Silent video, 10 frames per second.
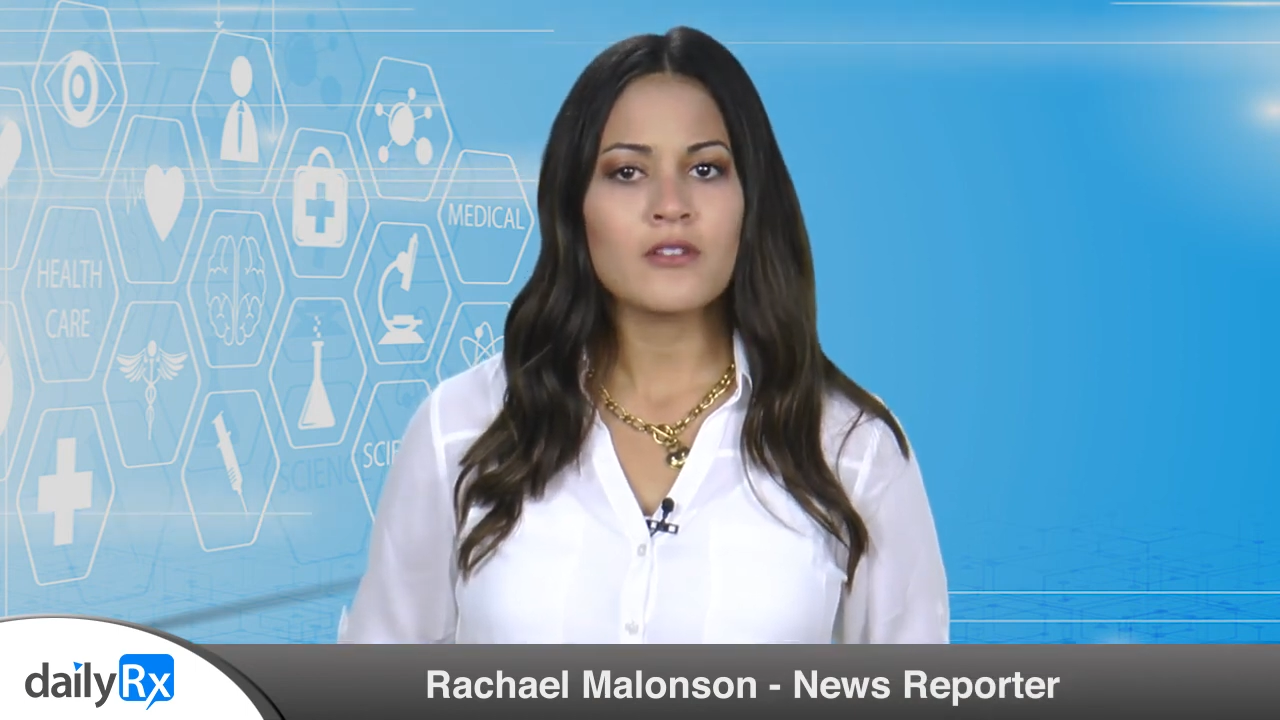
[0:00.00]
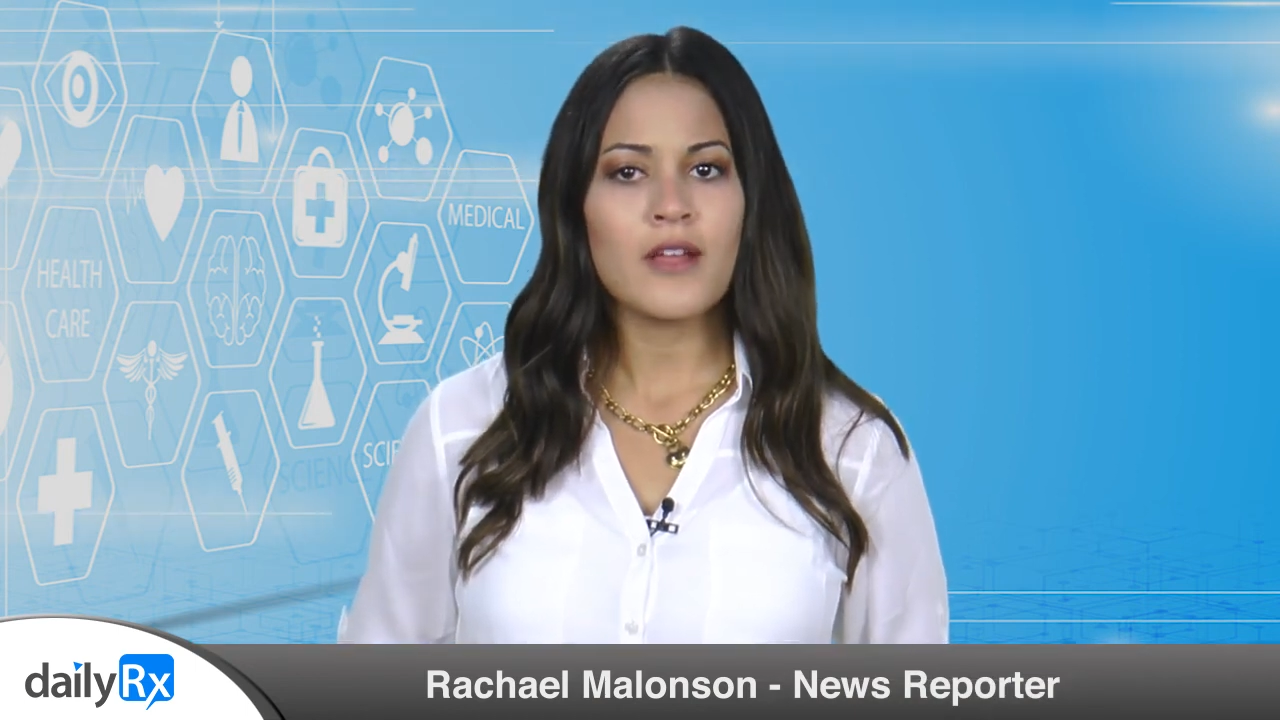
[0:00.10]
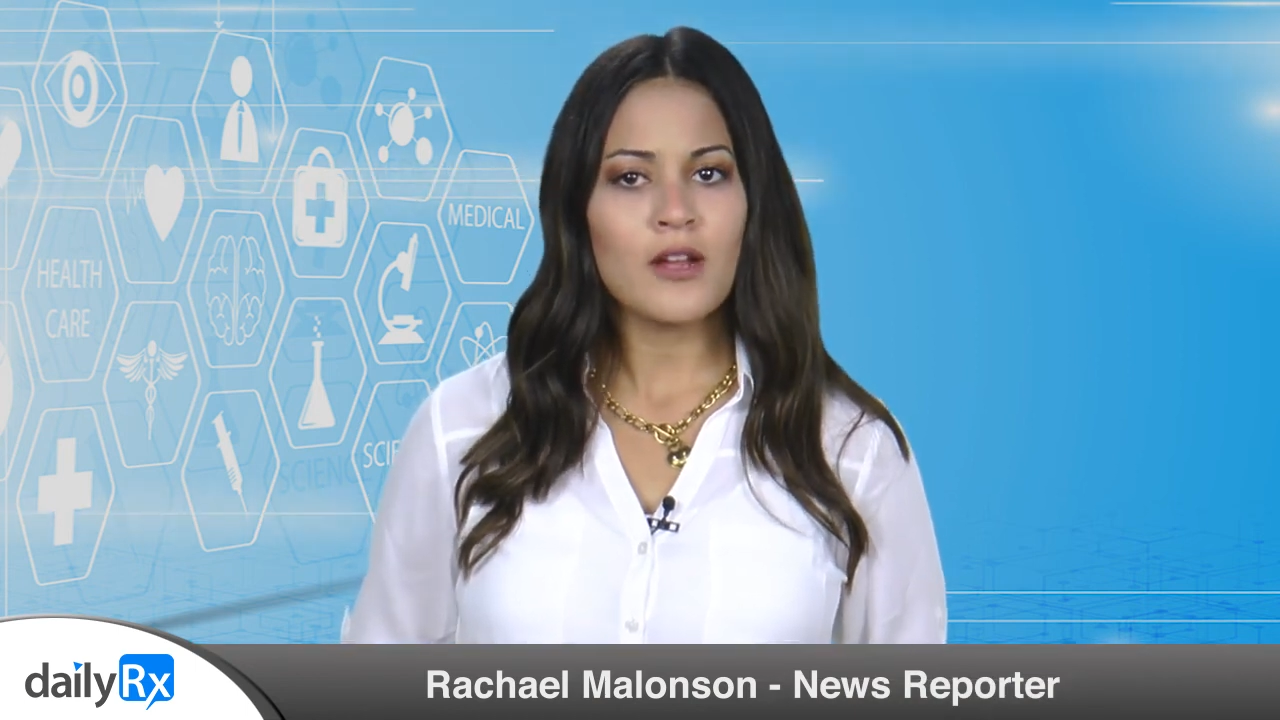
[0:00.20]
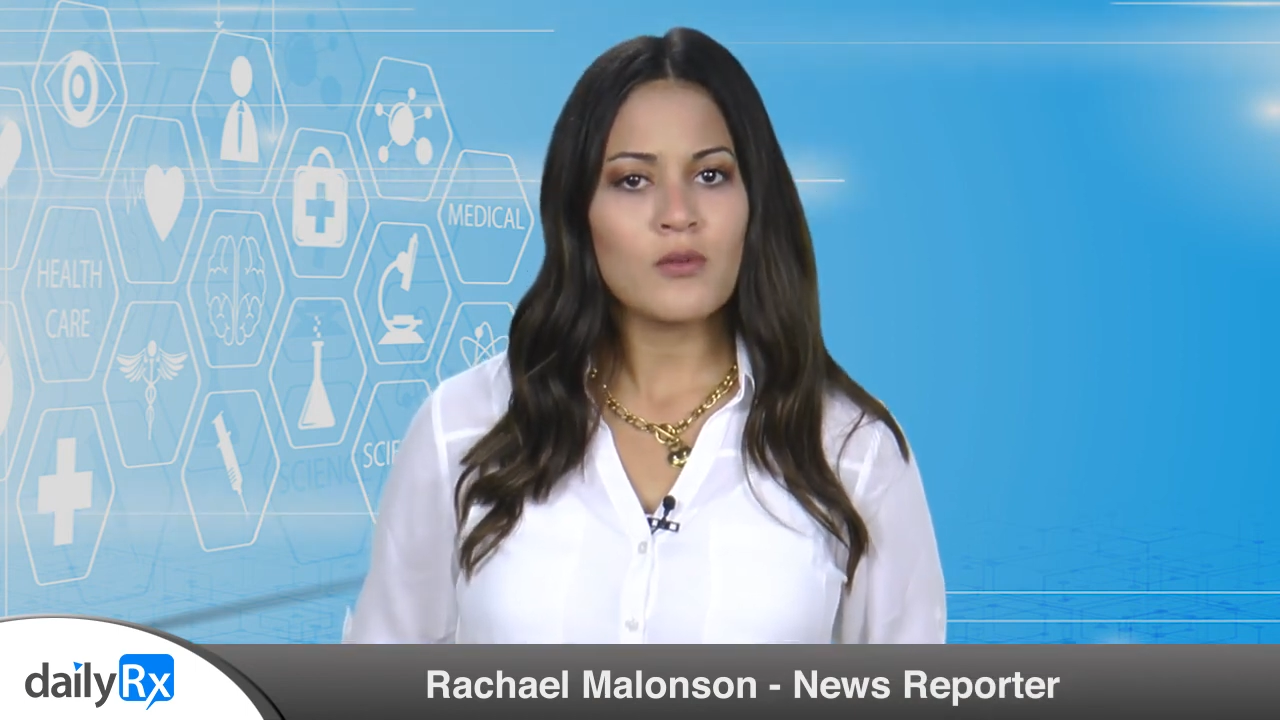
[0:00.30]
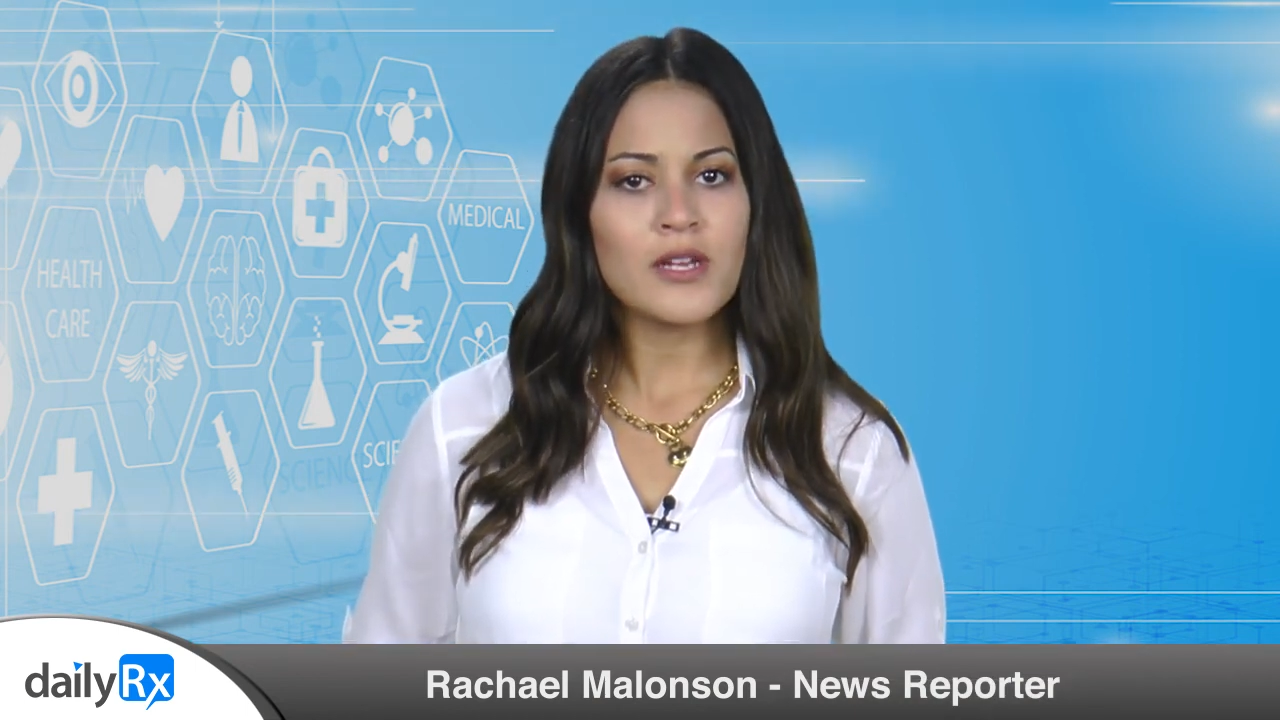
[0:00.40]

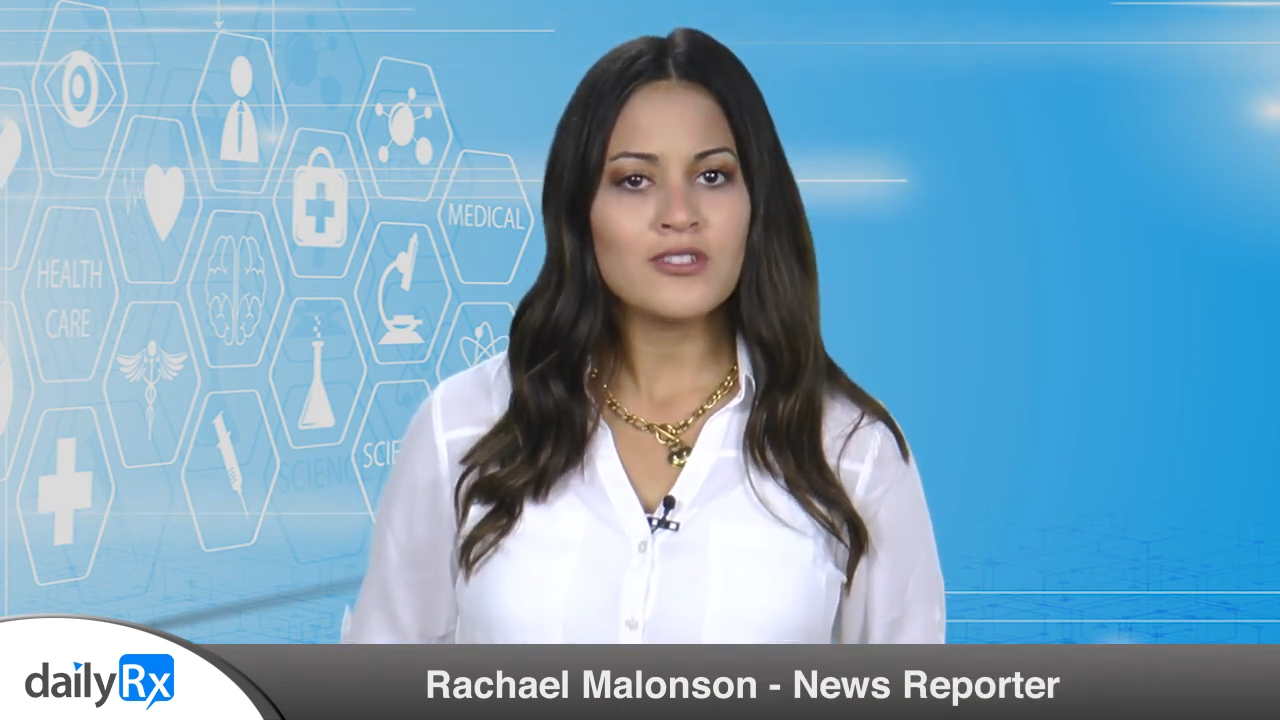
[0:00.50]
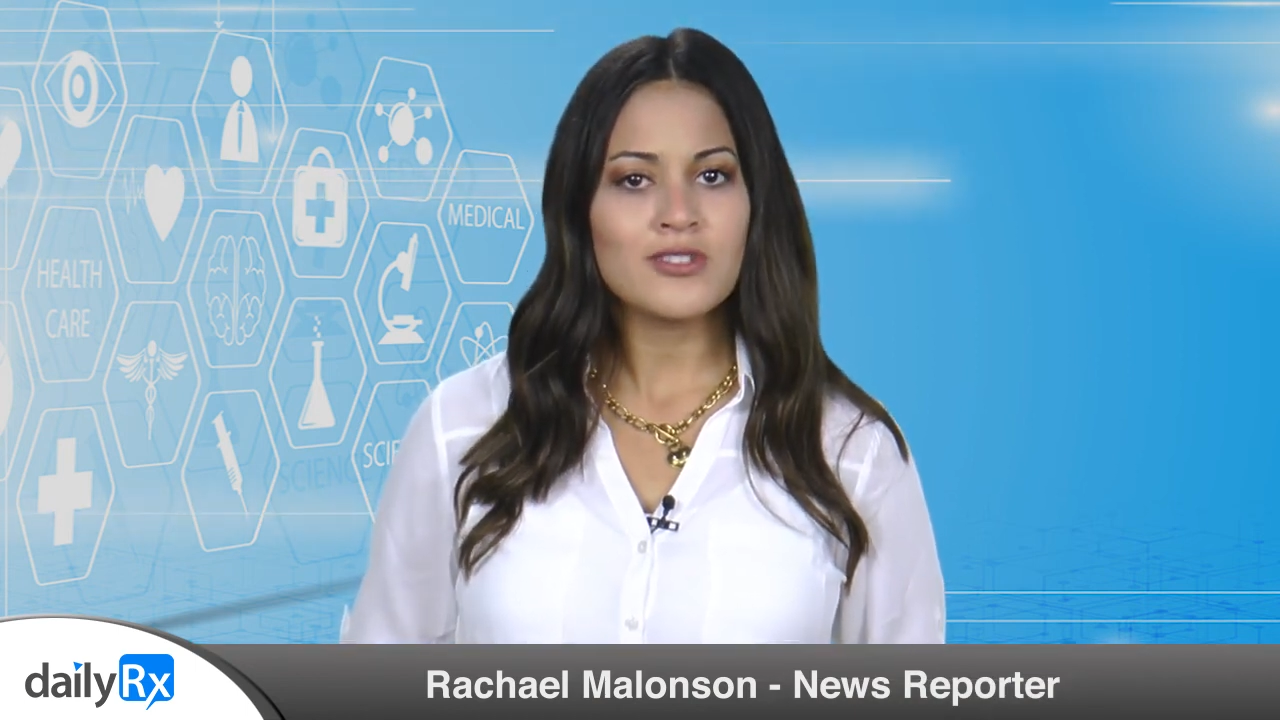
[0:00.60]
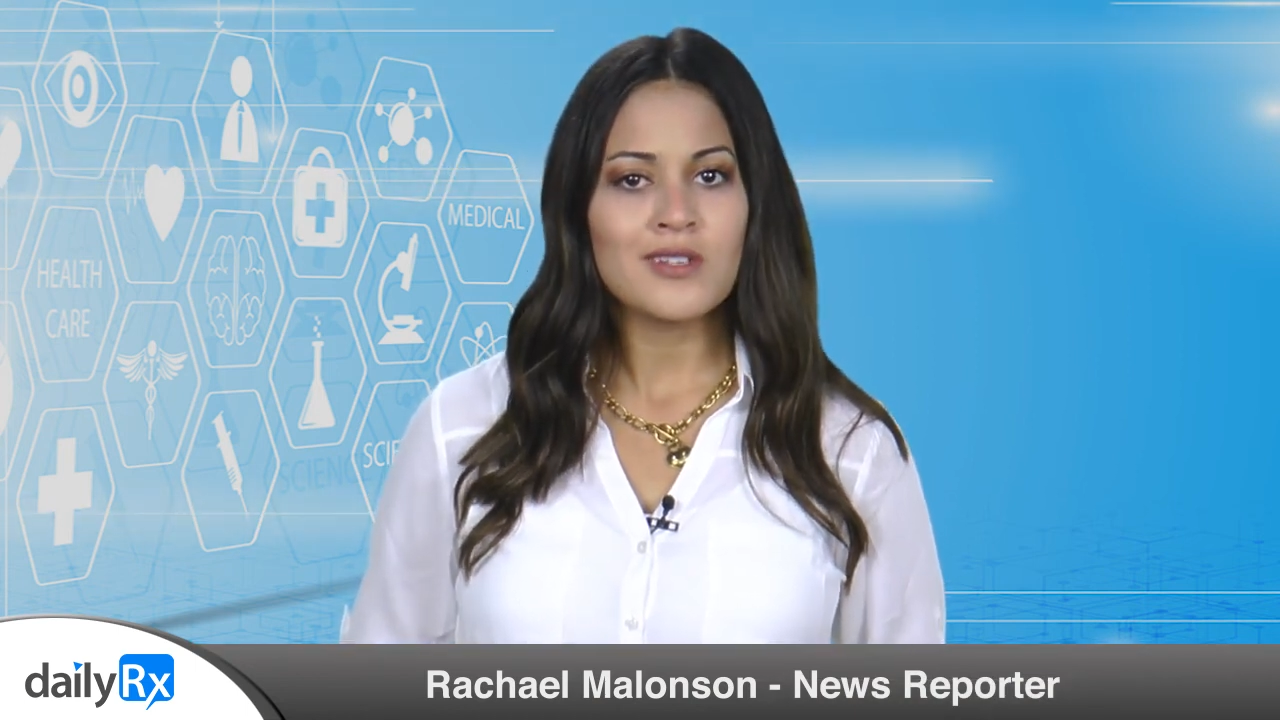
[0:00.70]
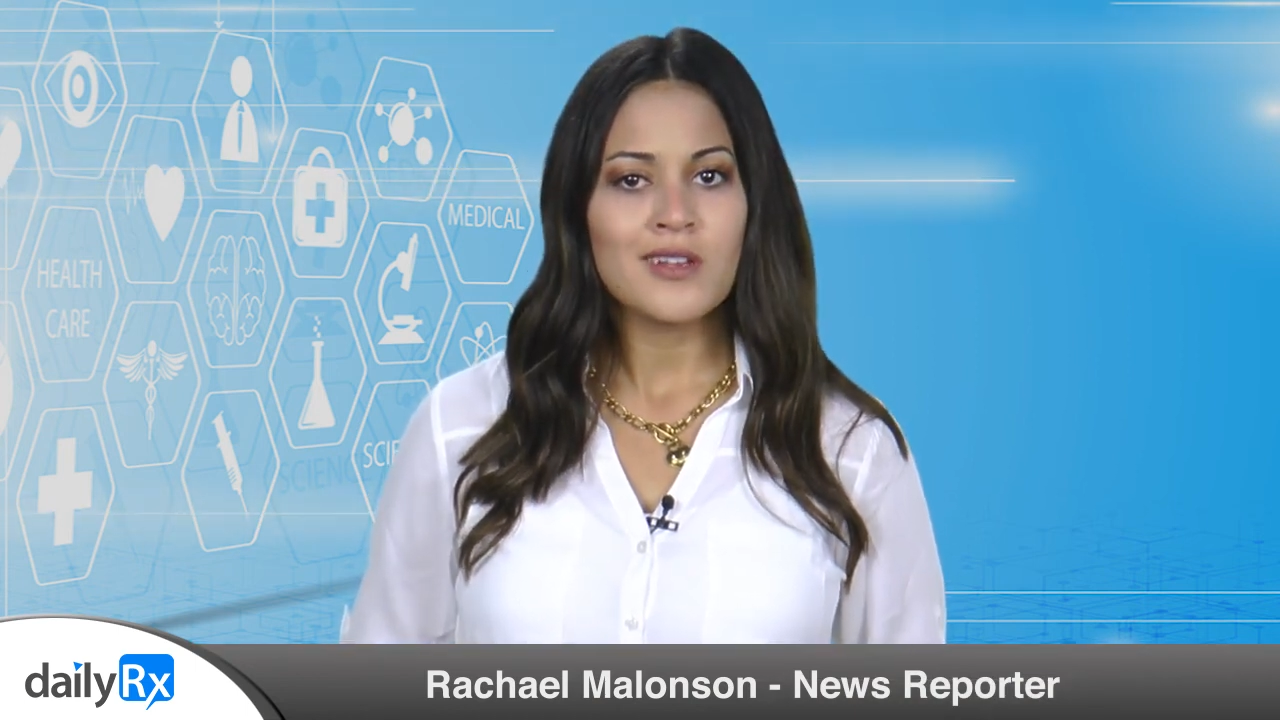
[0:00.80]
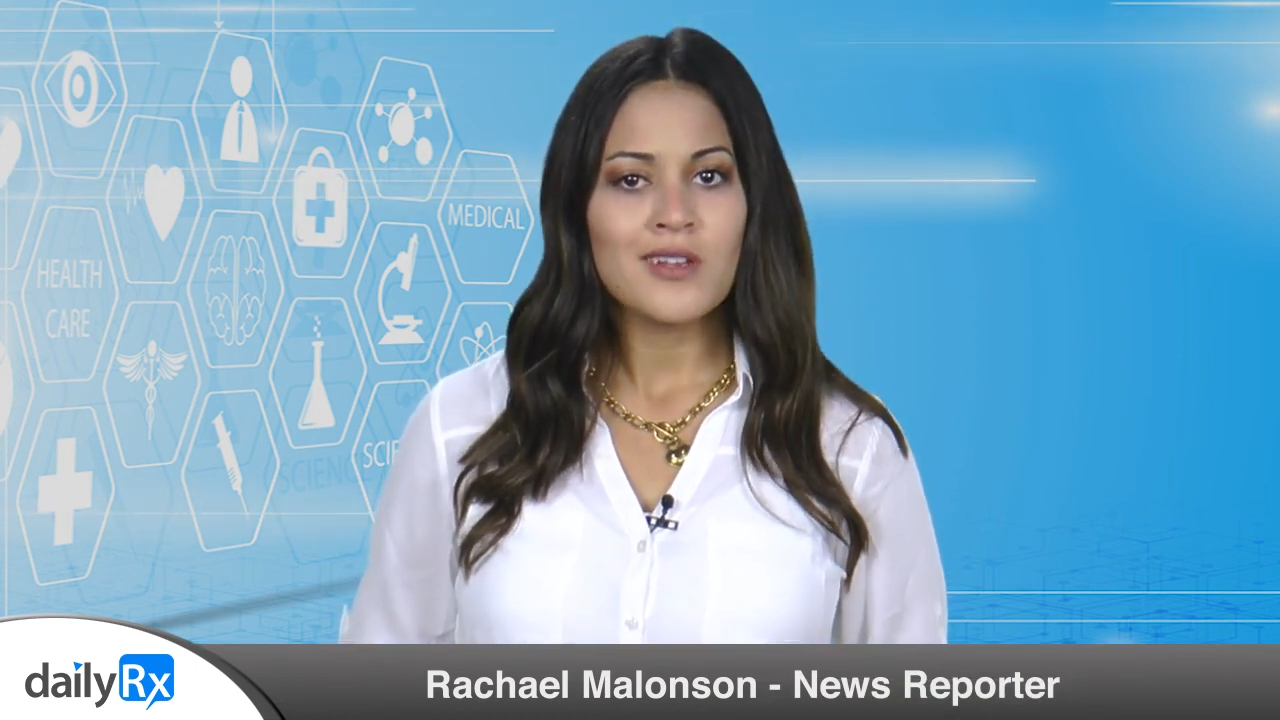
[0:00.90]
language?